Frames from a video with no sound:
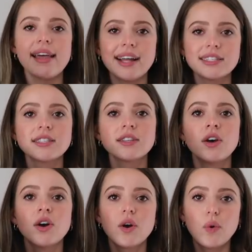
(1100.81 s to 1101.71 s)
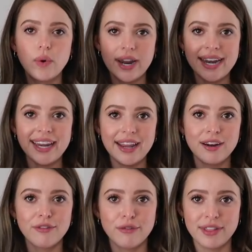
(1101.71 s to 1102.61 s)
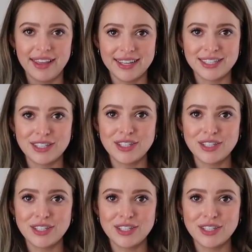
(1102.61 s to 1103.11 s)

that's what I need for this.